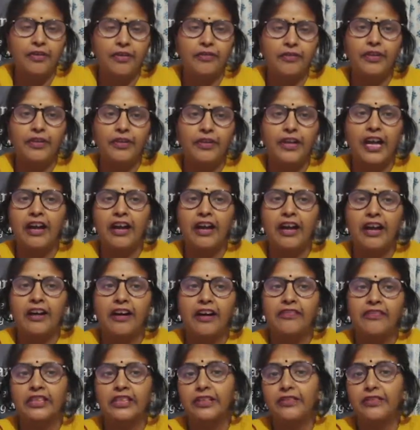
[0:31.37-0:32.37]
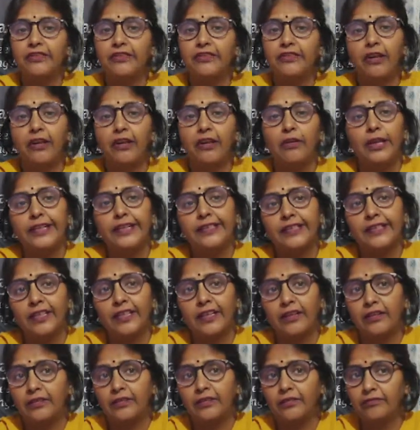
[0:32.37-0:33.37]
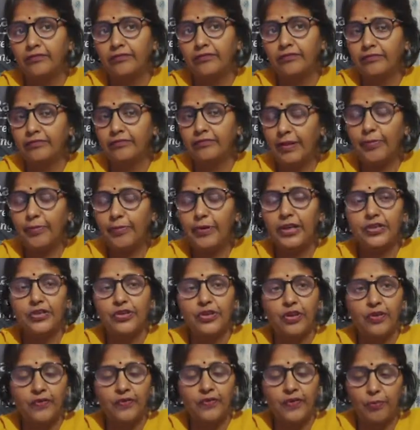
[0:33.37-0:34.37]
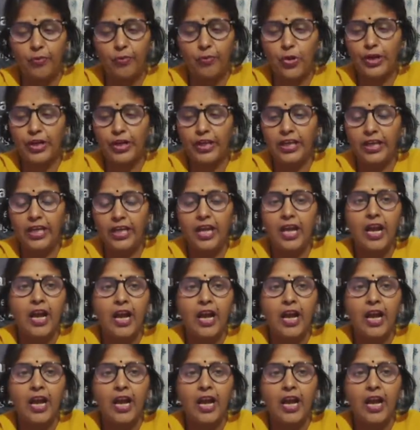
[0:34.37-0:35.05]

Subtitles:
We have it regulates the temperature of the body,